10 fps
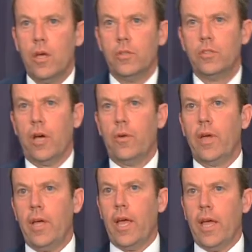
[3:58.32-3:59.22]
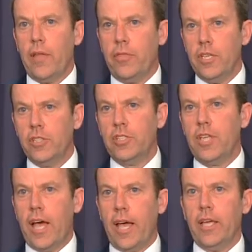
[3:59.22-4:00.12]
So at this
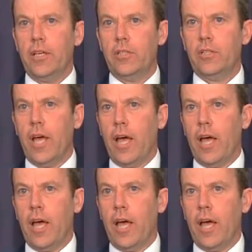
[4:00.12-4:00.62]
stage,